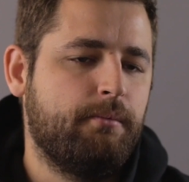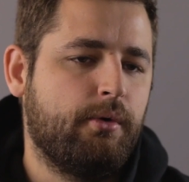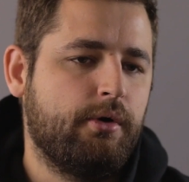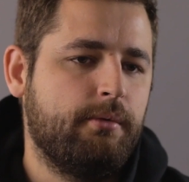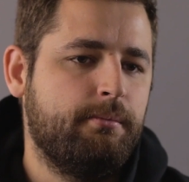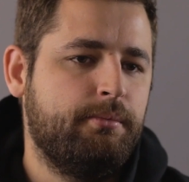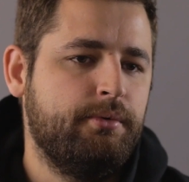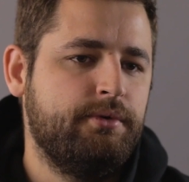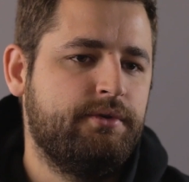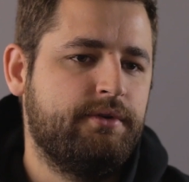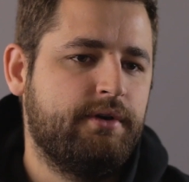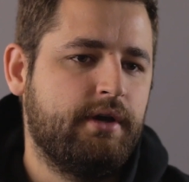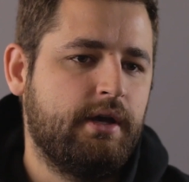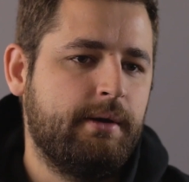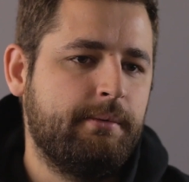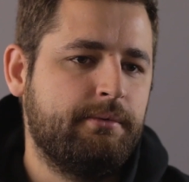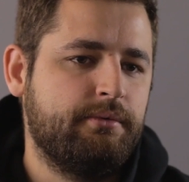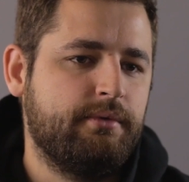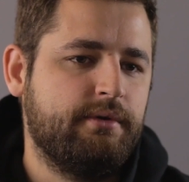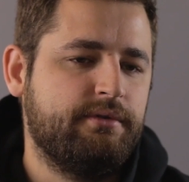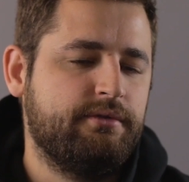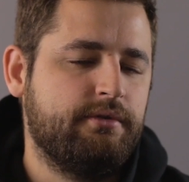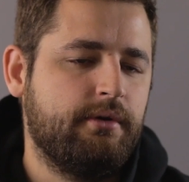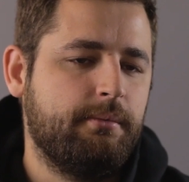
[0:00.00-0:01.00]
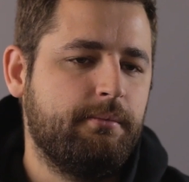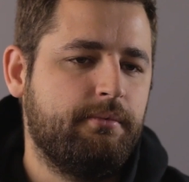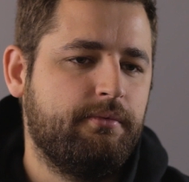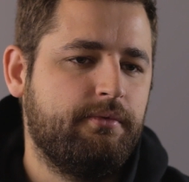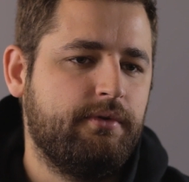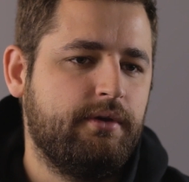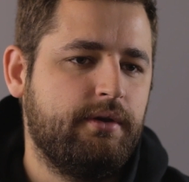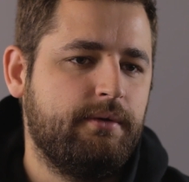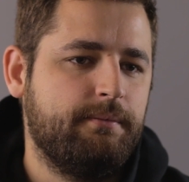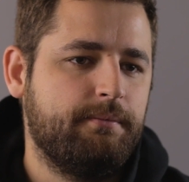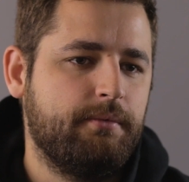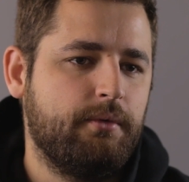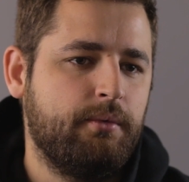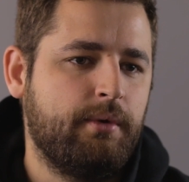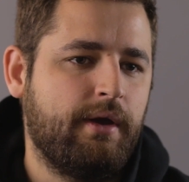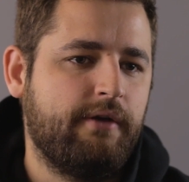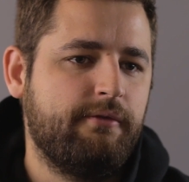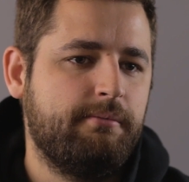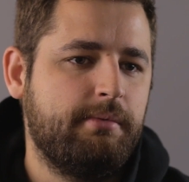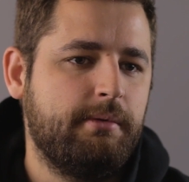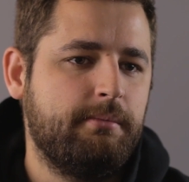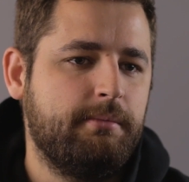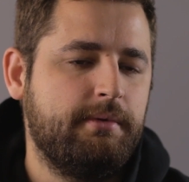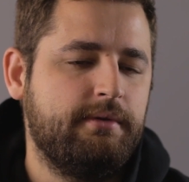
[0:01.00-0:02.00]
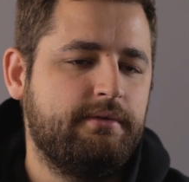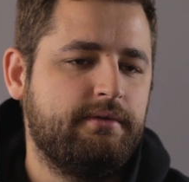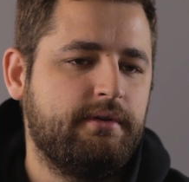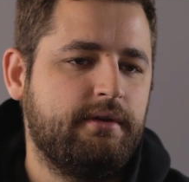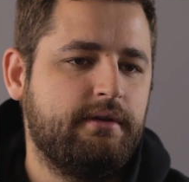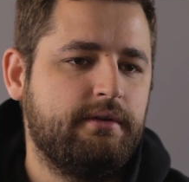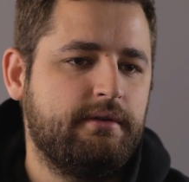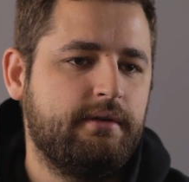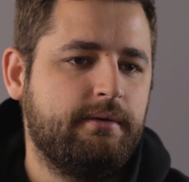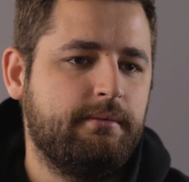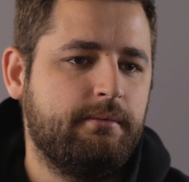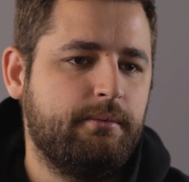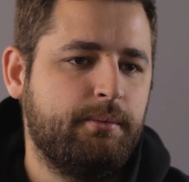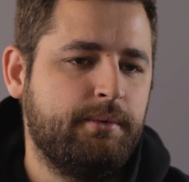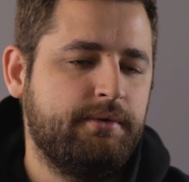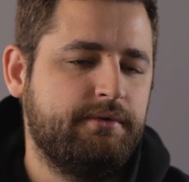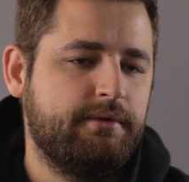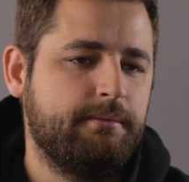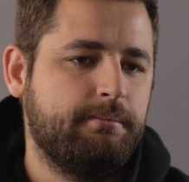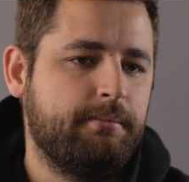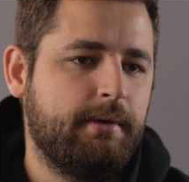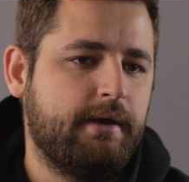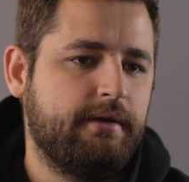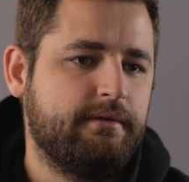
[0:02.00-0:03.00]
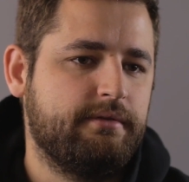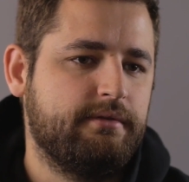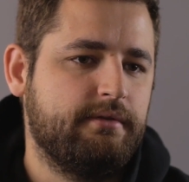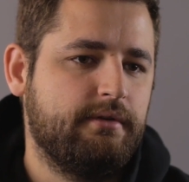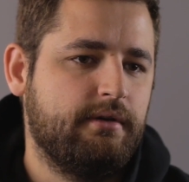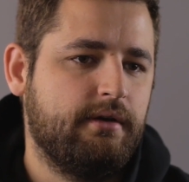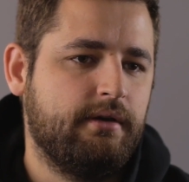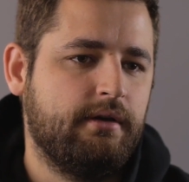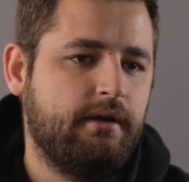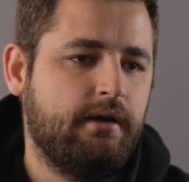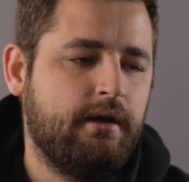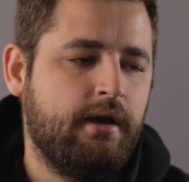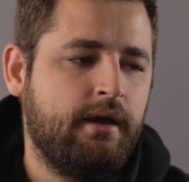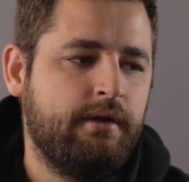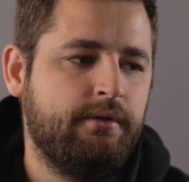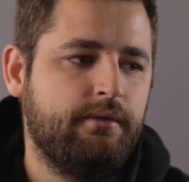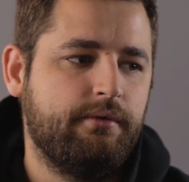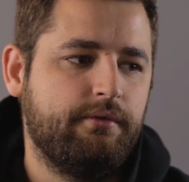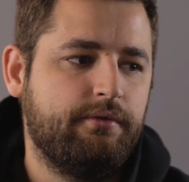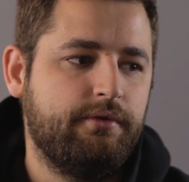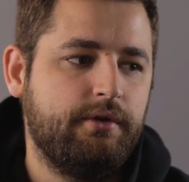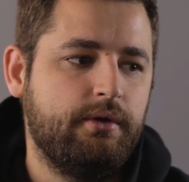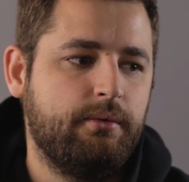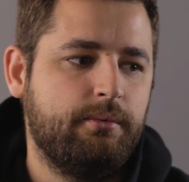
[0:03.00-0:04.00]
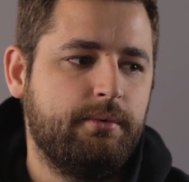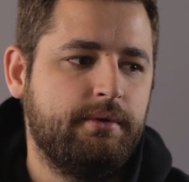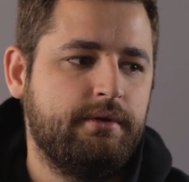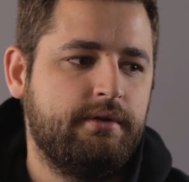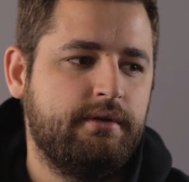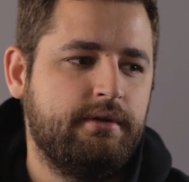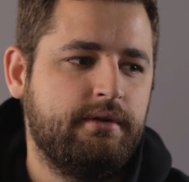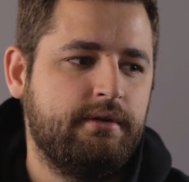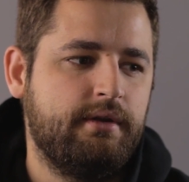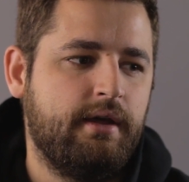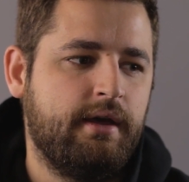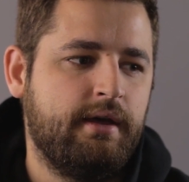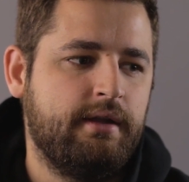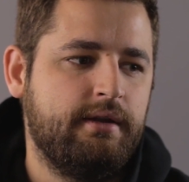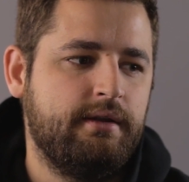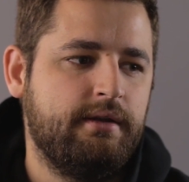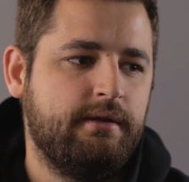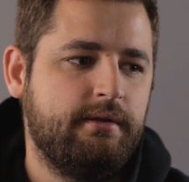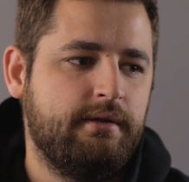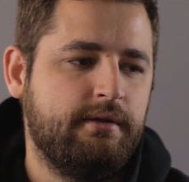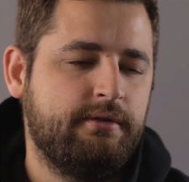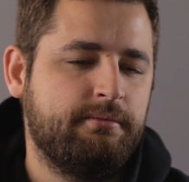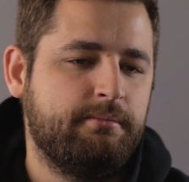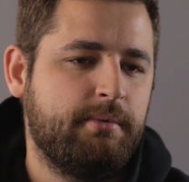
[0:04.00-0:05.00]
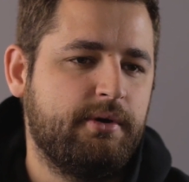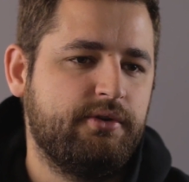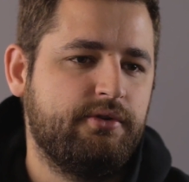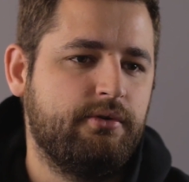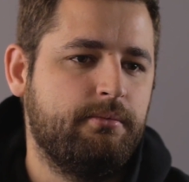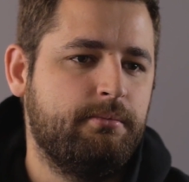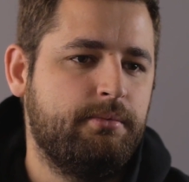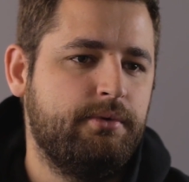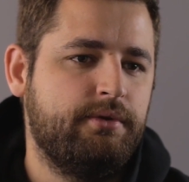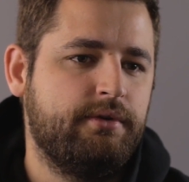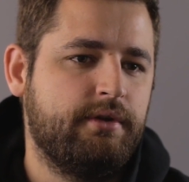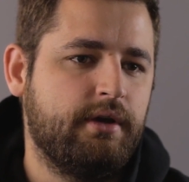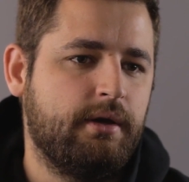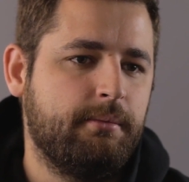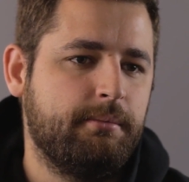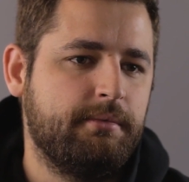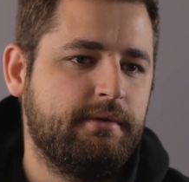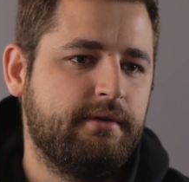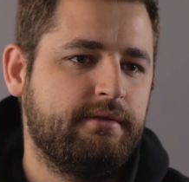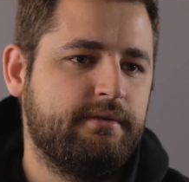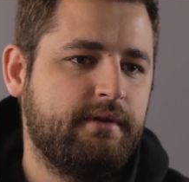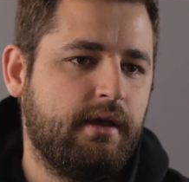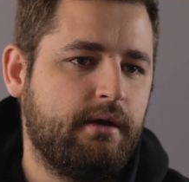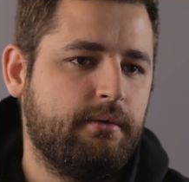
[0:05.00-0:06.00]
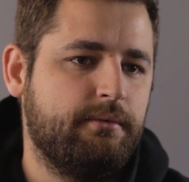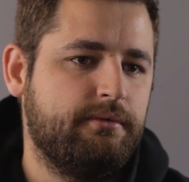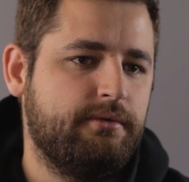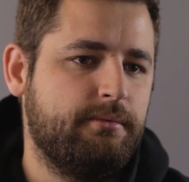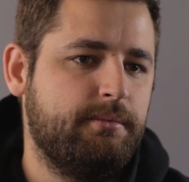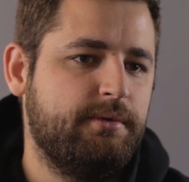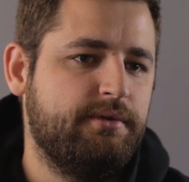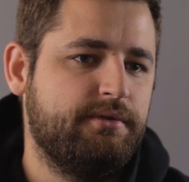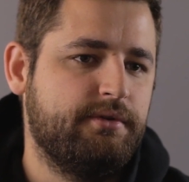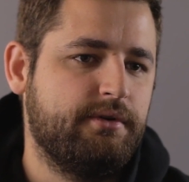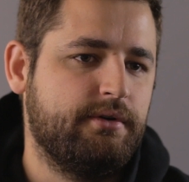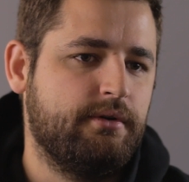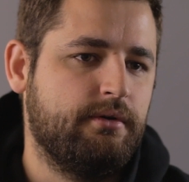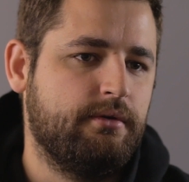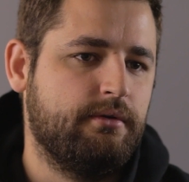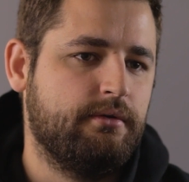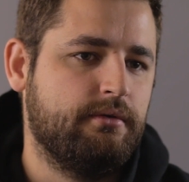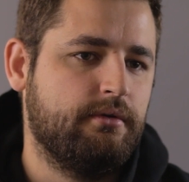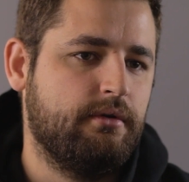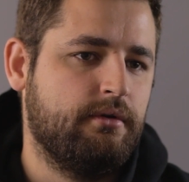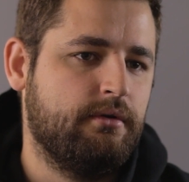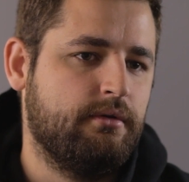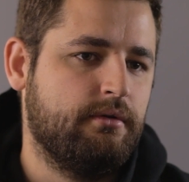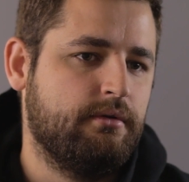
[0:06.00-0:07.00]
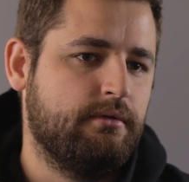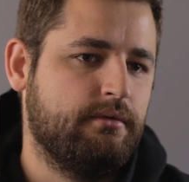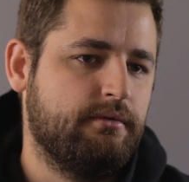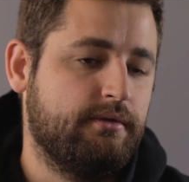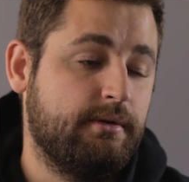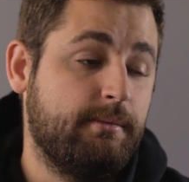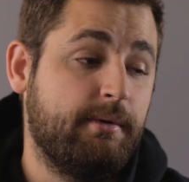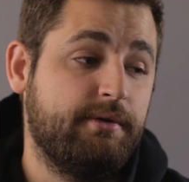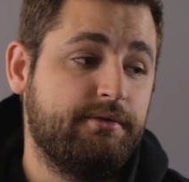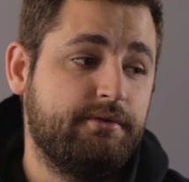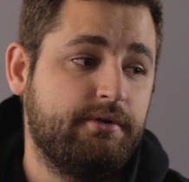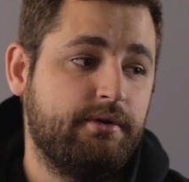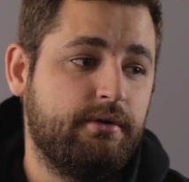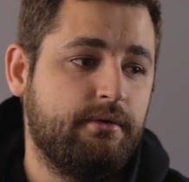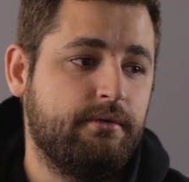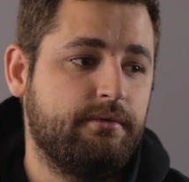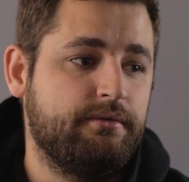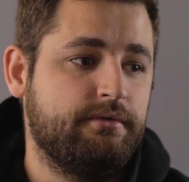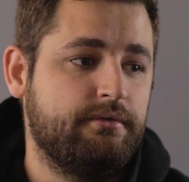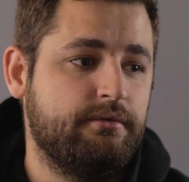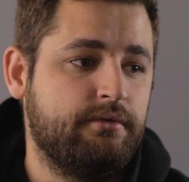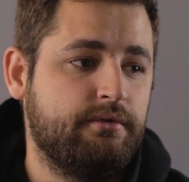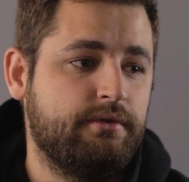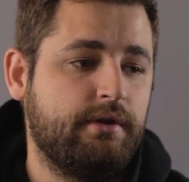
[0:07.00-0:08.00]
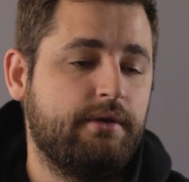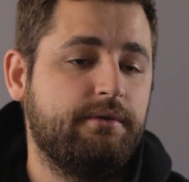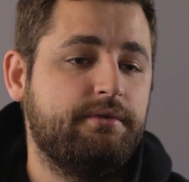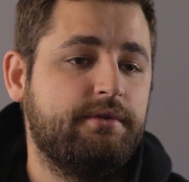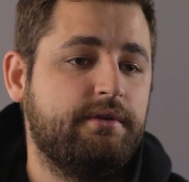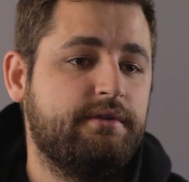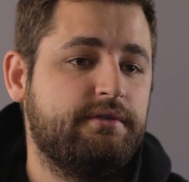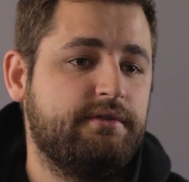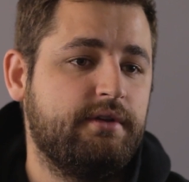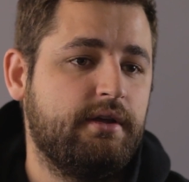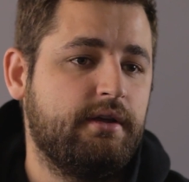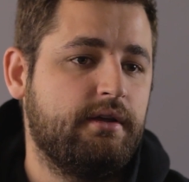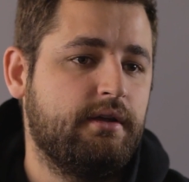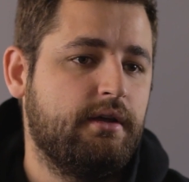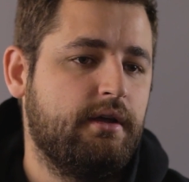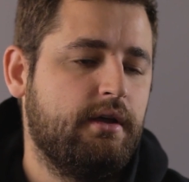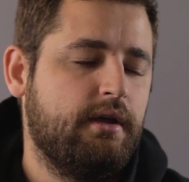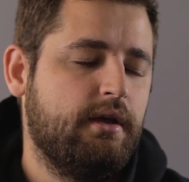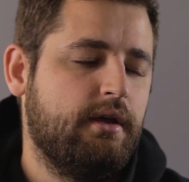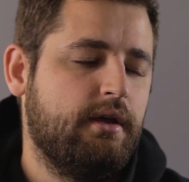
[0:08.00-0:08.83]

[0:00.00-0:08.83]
more boot camps was something we have been missing in the recent past. Uh, I don't think we did any special boot camp in the second semester on, on semester on twenty sixteen,